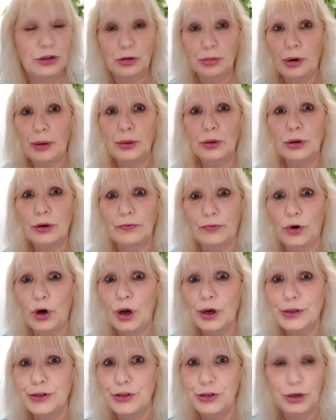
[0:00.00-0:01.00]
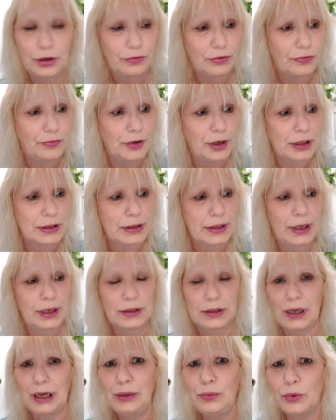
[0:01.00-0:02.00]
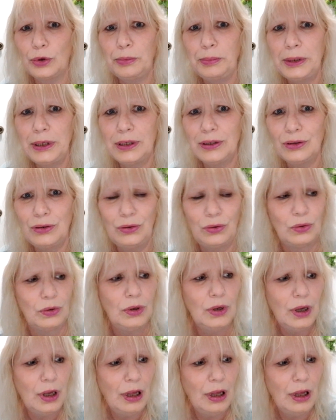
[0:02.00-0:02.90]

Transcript: They're probably looking for oxygen, for fuck's sakes. I would be too.